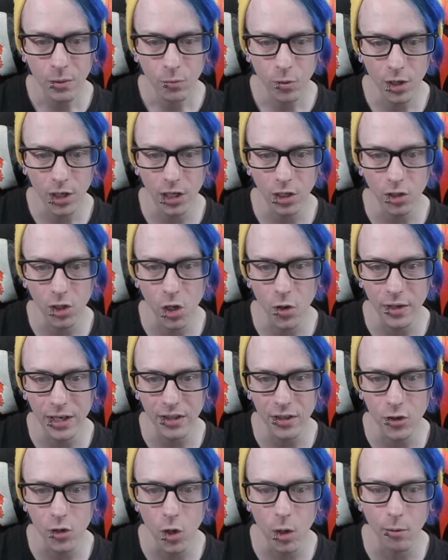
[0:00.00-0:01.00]
We're going to load
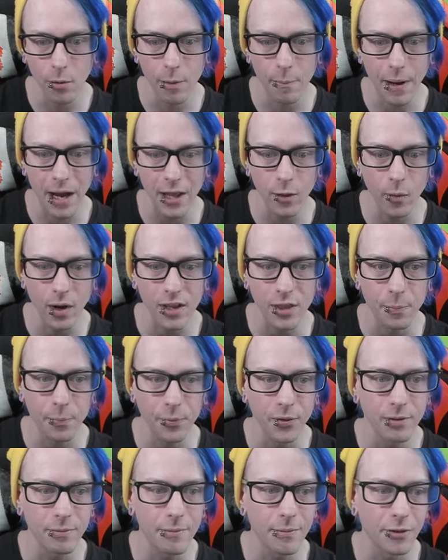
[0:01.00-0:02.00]
in the normal one. By the way, the
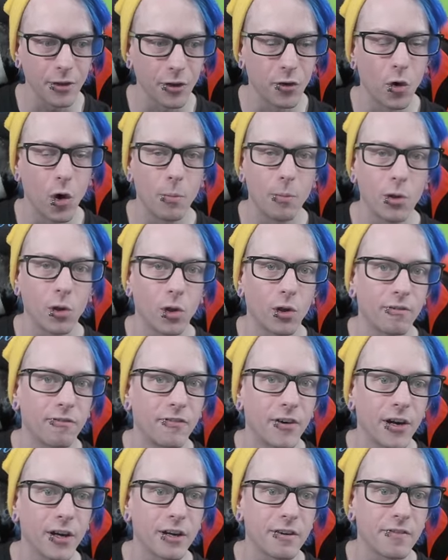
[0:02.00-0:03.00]
premium and the normal look
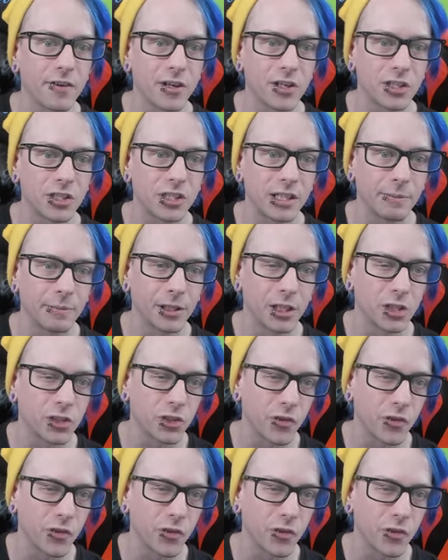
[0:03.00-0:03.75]
very, very similar.